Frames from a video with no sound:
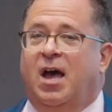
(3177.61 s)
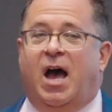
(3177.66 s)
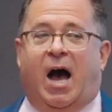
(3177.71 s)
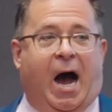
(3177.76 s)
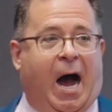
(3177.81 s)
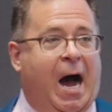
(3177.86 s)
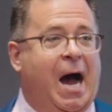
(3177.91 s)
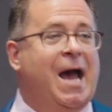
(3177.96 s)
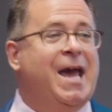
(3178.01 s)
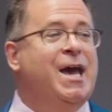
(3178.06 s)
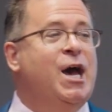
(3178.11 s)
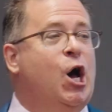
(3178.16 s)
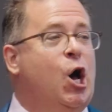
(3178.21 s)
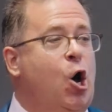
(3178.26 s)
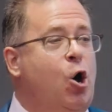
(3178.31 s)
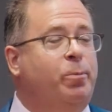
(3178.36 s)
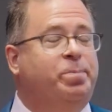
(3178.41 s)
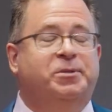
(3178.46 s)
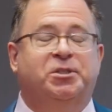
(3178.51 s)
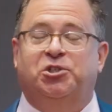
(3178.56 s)
I
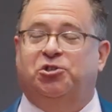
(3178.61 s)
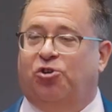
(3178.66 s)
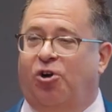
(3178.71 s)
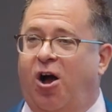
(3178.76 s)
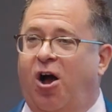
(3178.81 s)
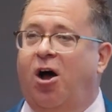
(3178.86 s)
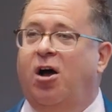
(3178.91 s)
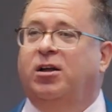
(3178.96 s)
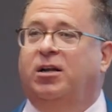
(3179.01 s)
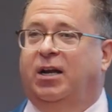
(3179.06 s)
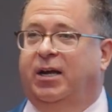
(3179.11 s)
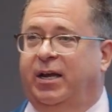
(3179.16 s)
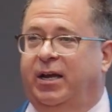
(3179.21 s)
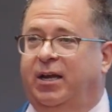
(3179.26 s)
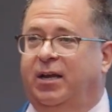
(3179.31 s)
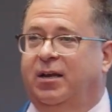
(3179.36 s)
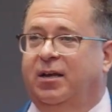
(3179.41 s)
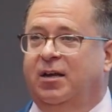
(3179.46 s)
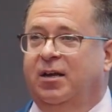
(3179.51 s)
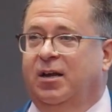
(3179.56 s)
hope
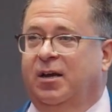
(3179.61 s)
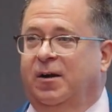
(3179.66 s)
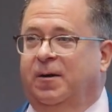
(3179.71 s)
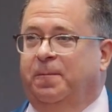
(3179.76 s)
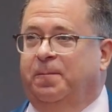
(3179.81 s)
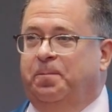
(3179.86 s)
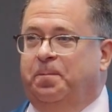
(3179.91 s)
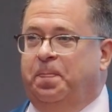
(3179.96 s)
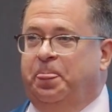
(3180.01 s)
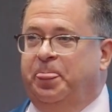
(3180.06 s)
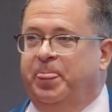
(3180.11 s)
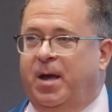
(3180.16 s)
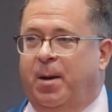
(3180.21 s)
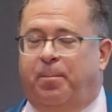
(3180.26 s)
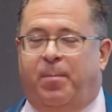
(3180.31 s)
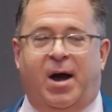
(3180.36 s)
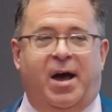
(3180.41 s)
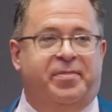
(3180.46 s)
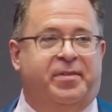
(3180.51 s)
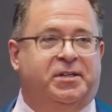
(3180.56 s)
strongly that
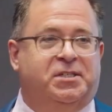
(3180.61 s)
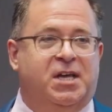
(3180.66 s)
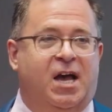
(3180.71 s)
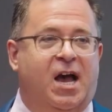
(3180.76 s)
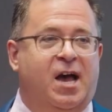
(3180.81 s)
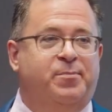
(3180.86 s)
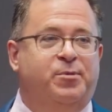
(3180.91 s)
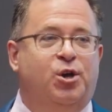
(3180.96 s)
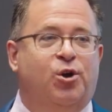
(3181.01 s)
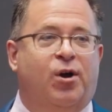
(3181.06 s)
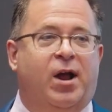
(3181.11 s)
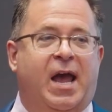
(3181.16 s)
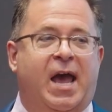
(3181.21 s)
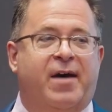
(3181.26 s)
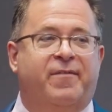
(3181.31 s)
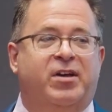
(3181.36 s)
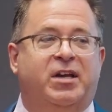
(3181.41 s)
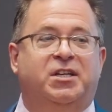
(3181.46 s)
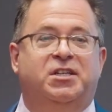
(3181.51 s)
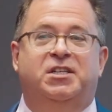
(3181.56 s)
by the time you're
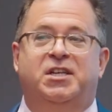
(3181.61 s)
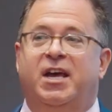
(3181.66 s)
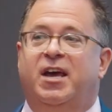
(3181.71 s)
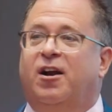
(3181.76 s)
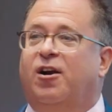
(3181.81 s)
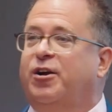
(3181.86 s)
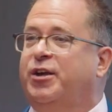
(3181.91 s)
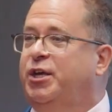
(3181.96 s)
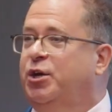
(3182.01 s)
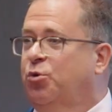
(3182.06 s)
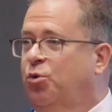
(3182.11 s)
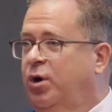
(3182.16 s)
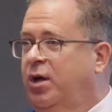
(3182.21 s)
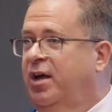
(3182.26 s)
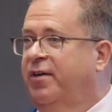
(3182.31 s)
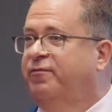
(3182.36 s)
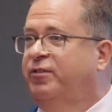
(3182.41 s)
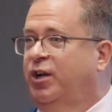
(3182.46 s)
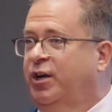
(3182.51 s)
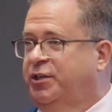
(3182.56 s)
having dinner, you will
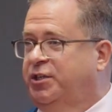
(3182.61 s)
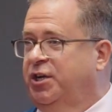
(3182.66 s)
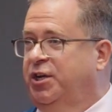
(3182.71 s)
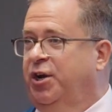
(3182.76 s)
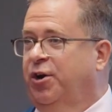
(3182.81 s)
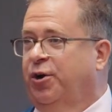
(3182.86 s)
have looked at your